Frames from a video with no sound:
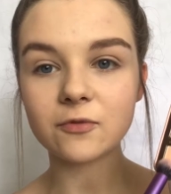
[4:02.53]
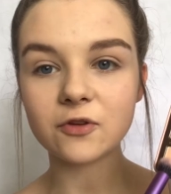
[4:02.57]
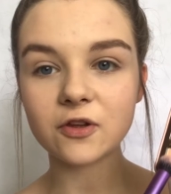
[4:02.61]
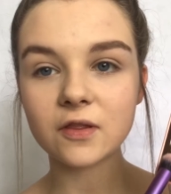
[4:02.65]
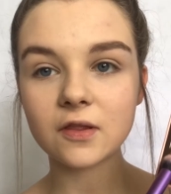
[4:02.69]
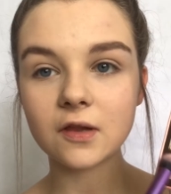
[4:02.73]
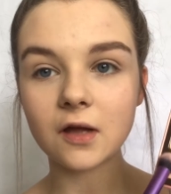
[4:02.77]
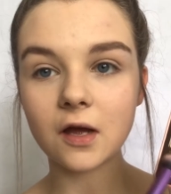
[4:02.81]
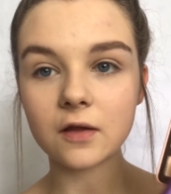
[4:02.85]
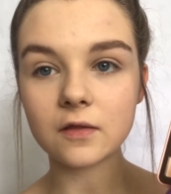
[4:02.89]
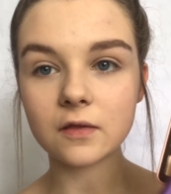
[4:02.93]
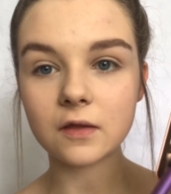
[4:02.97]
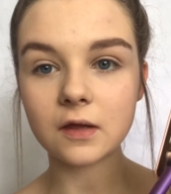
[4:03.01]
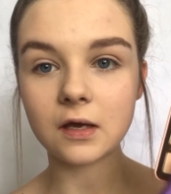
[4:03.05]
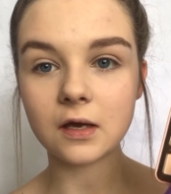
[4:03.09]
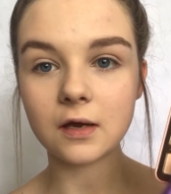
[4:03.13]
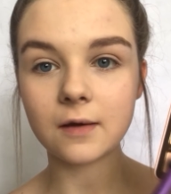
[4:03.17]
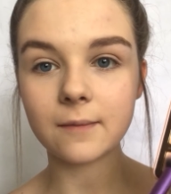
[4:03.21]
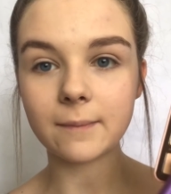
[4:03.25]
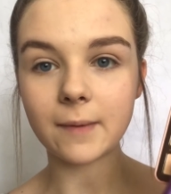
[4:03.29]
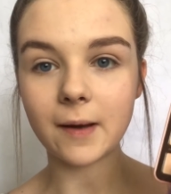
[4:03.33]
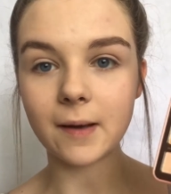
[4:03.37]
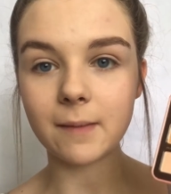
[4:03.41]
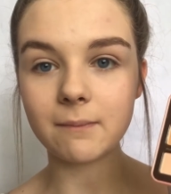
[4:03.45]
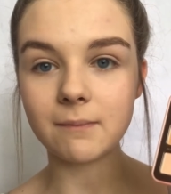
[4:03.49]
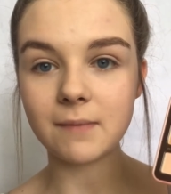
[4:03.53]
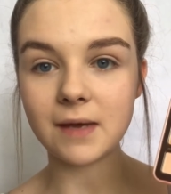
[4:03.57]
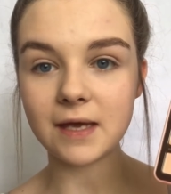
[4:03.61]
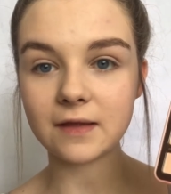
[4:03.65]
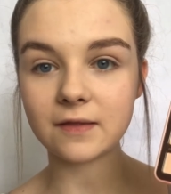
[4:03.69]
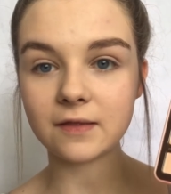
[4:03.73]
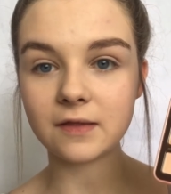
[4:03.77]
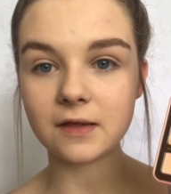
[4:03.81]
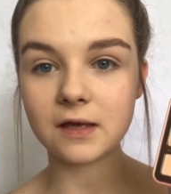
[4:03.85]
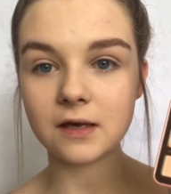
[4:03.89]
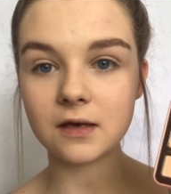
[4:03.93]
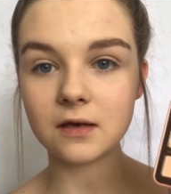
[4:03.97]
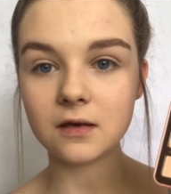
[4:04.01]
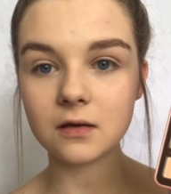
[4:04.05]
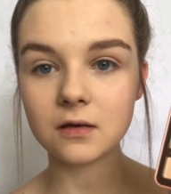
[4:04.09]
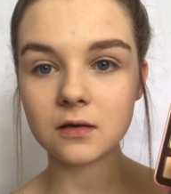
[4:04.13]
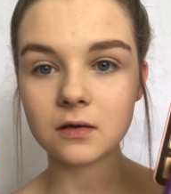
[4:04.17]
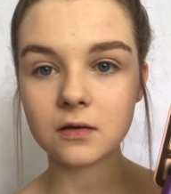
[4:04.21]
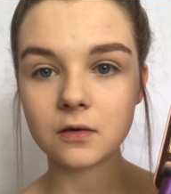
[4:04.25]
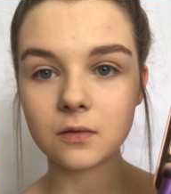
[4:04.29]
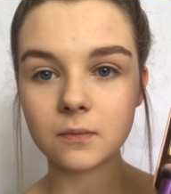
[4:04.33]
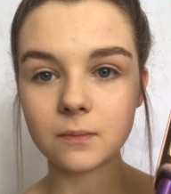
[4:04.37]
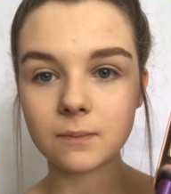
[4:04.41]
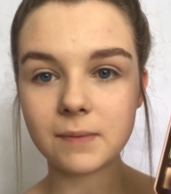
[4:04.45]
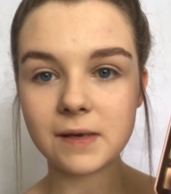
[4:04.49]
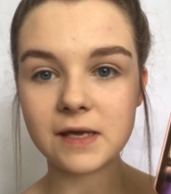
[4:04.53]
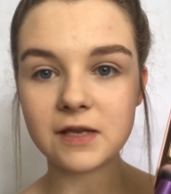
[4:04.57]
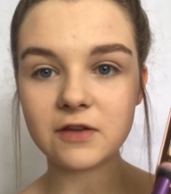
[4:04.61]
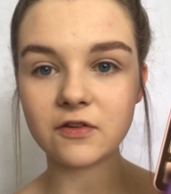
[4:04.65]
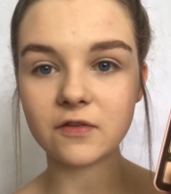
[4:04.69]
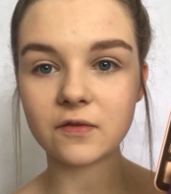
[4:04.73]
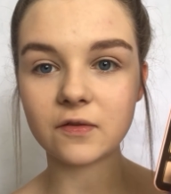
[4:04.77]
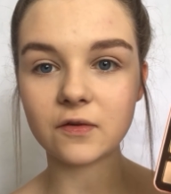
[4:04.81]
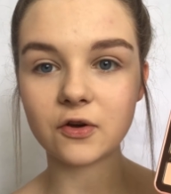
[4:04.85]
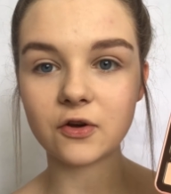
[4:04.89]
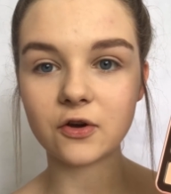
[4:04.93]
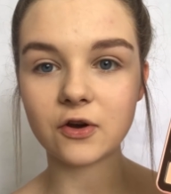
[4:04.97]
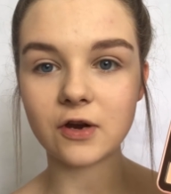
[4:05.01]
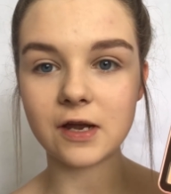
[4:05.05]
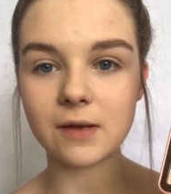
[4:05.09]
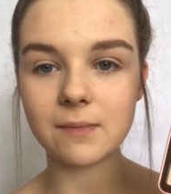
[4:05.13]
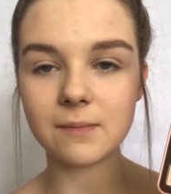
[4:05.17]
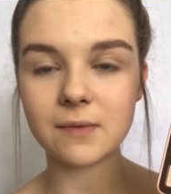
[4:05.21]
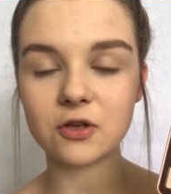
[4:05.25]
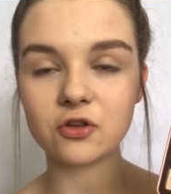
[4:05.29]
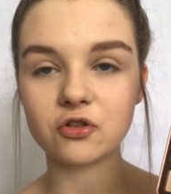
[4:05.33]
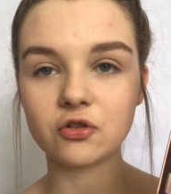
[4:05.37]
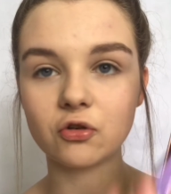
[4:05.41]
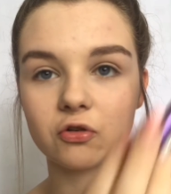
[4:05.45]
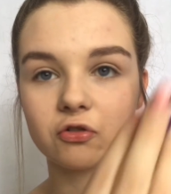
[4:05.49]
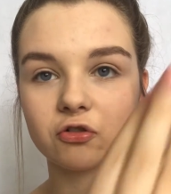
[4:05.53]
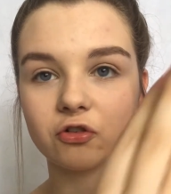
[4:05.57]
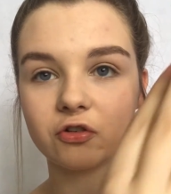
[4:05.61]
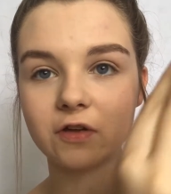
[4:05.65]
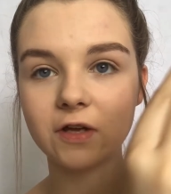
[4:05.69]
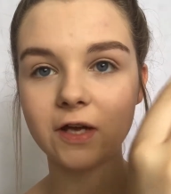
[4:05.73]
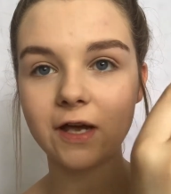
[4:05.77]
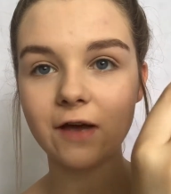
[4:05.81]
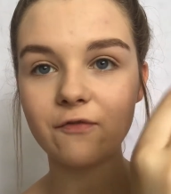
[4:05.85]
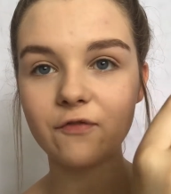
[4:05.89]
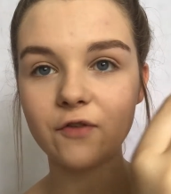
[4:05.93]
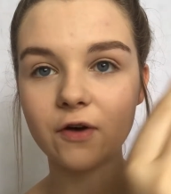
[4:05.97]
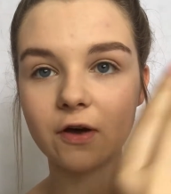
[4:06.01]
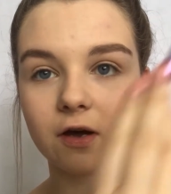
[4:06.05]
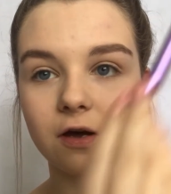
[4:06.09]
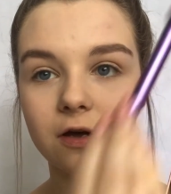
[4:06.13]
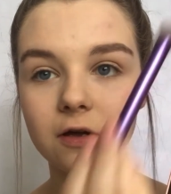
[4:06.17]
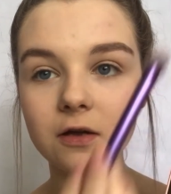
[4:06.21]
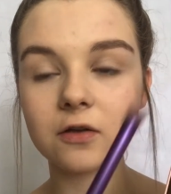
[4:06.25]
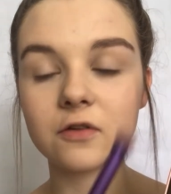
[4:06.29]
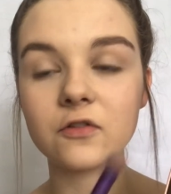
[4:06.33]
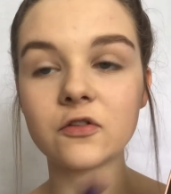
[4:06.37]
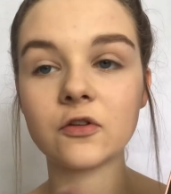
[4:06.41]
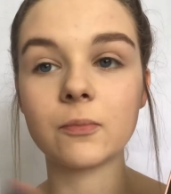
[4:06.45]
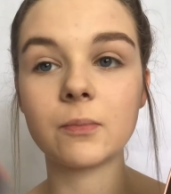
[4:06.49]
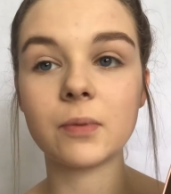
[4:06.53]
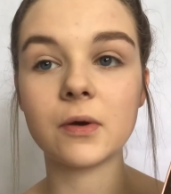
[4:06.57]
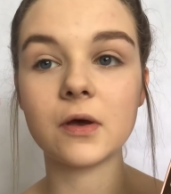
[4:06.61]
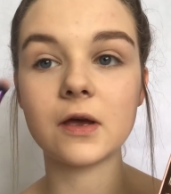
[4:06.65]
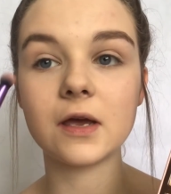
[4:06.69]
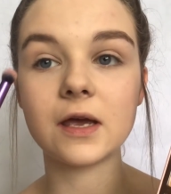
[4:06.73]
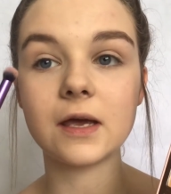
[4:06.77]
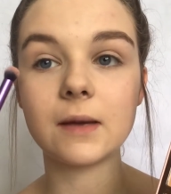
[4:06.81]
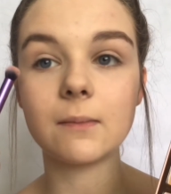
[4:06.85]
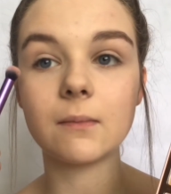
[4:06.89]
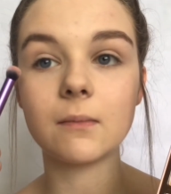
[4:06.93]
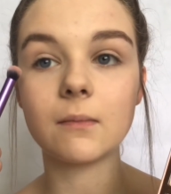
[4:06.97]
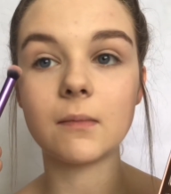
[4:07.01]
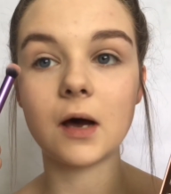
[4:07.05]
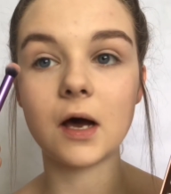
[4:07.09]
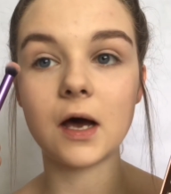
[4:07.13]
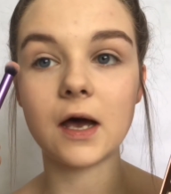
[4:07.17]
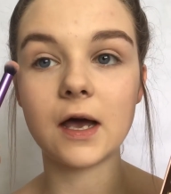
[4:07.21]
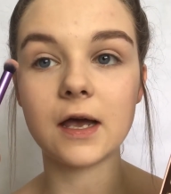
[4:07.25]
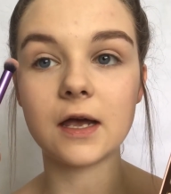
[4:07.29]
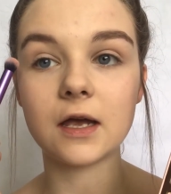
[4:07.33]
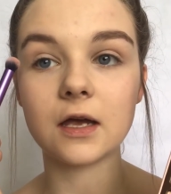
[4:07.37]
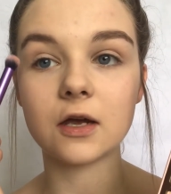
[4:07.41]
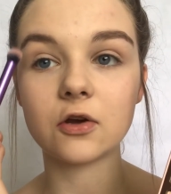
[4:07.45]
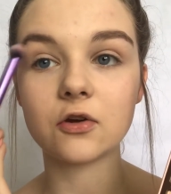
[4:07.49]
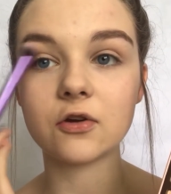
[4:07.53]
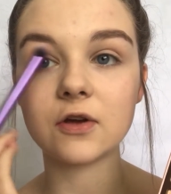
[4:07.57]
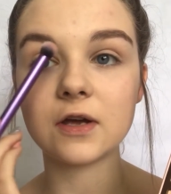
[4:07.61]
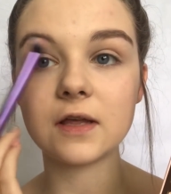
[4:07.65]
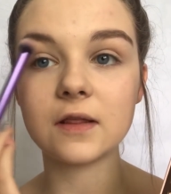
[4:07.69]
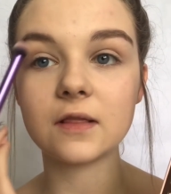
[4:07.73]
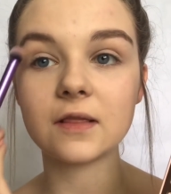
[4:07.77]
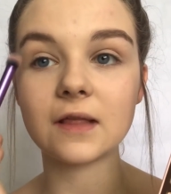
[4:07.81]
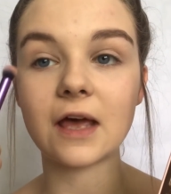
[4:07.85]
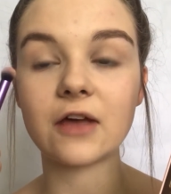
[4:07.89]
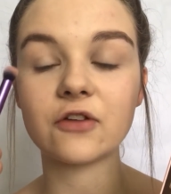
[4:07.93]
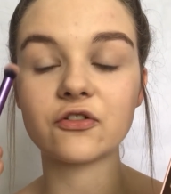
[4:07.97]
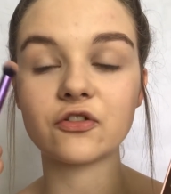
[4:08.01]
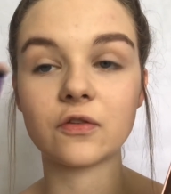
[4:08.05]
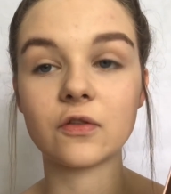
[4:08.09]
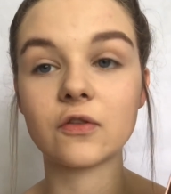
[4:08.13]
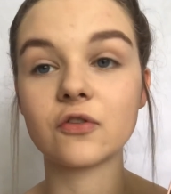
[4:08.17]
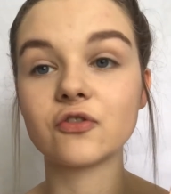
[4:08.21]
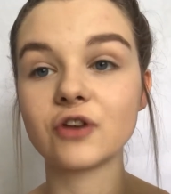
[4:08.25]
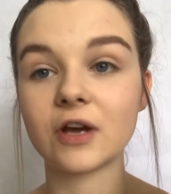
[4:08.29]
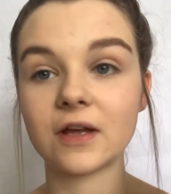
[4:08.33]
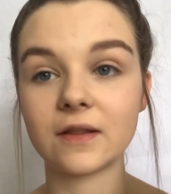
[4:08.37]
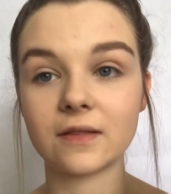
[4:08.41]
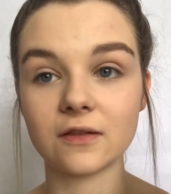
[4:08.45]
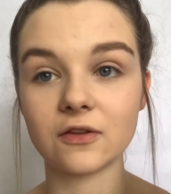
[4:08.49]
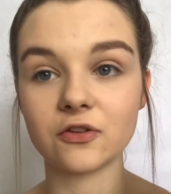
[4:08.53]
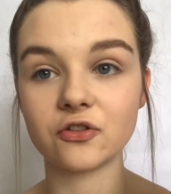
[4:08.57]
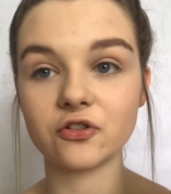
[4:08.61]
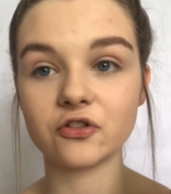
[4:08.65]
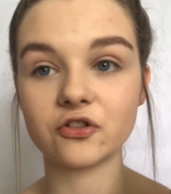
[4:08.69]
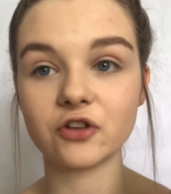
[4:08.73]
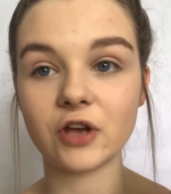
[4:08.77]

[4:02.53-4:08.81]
just starting by mixing Peaches and Cream and Georgia together to put in my crease as just a transition